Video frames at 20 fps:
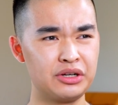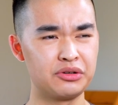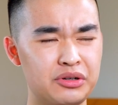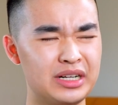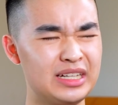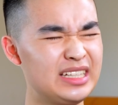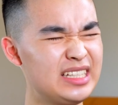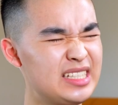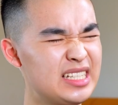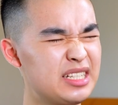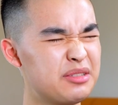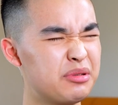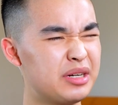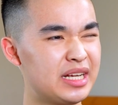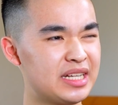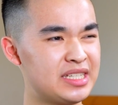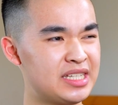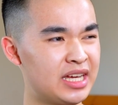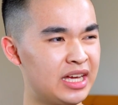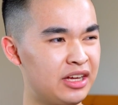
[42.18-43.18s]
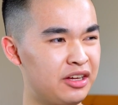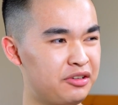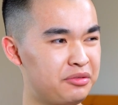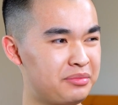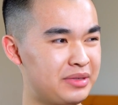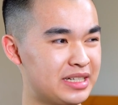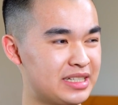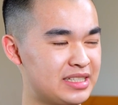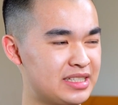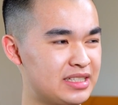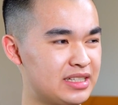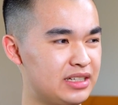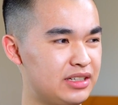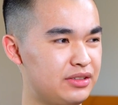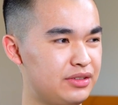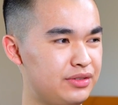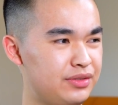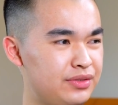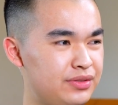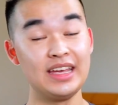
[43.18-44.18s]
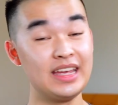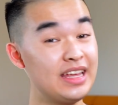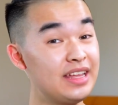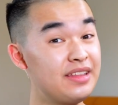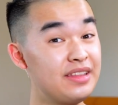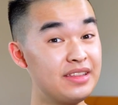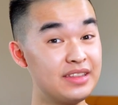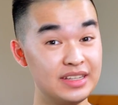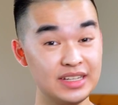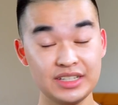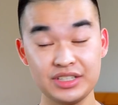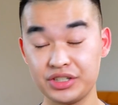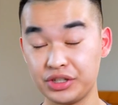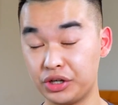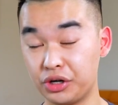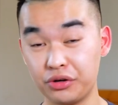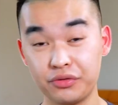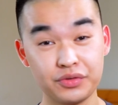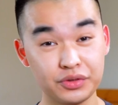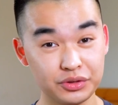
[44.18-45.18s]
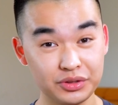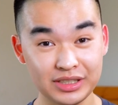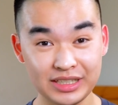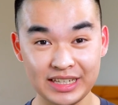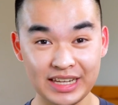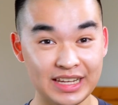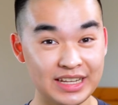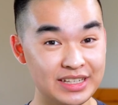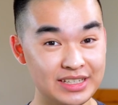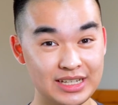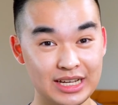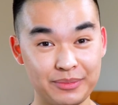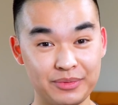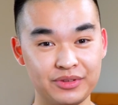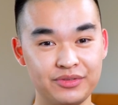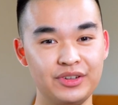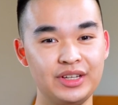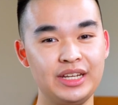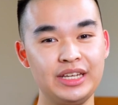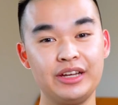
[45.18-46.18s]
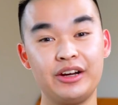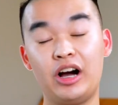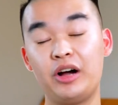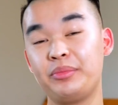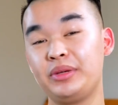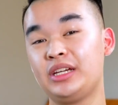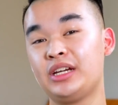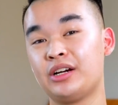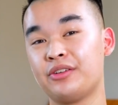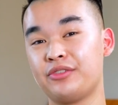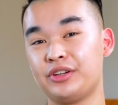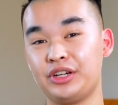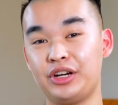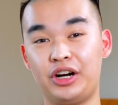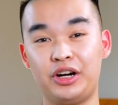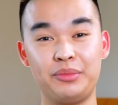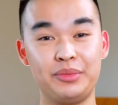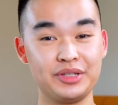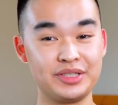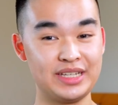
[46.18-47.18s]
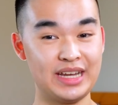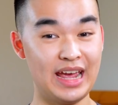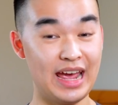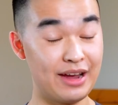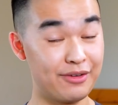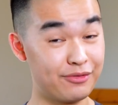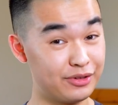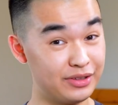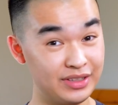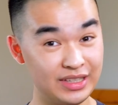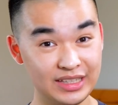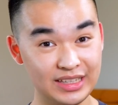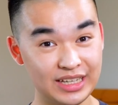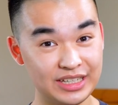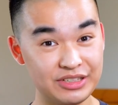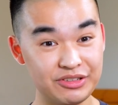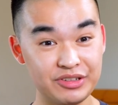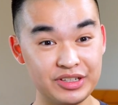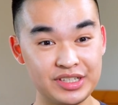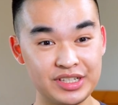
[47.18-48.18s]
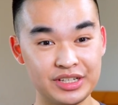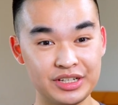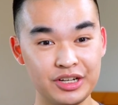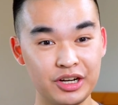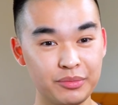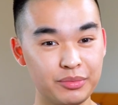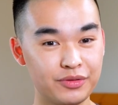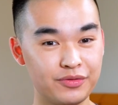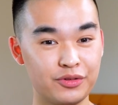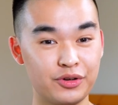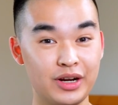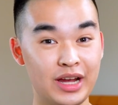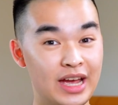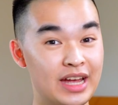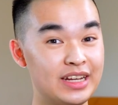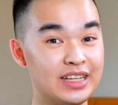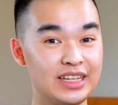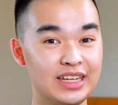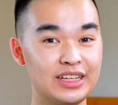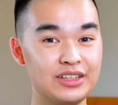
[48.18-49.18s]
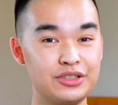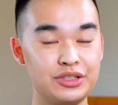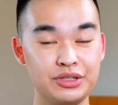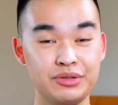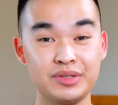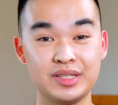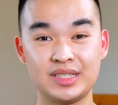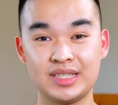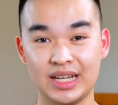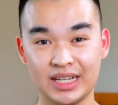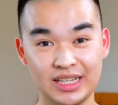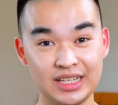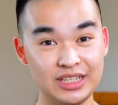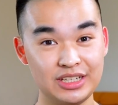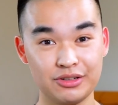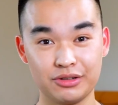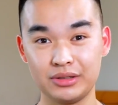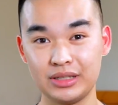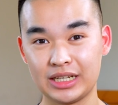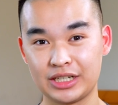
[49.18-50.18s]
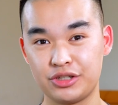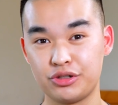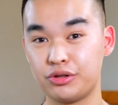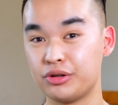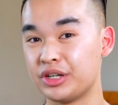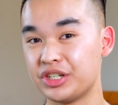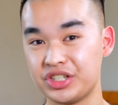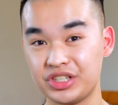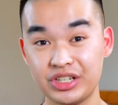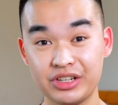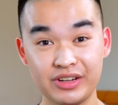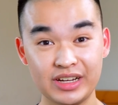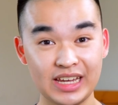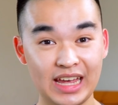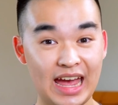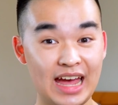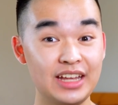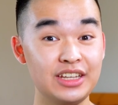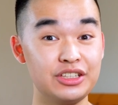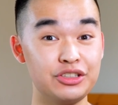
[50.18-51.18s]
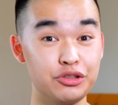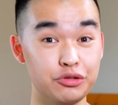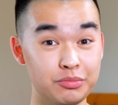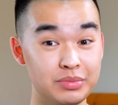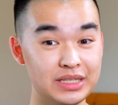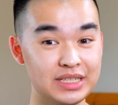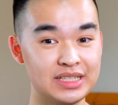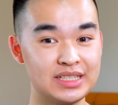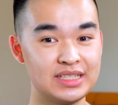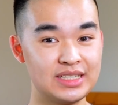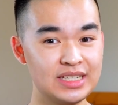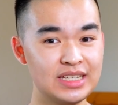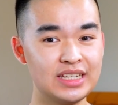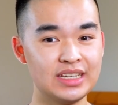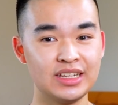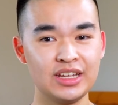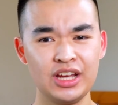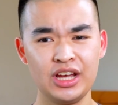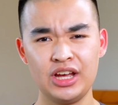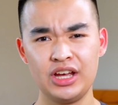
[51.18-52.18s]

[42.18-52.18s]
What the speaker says: Or at least that's what I tell myself. In this overly in-depth video, I'll be covering almost everything that you need to know before heading into second year electrical engineering at UBC,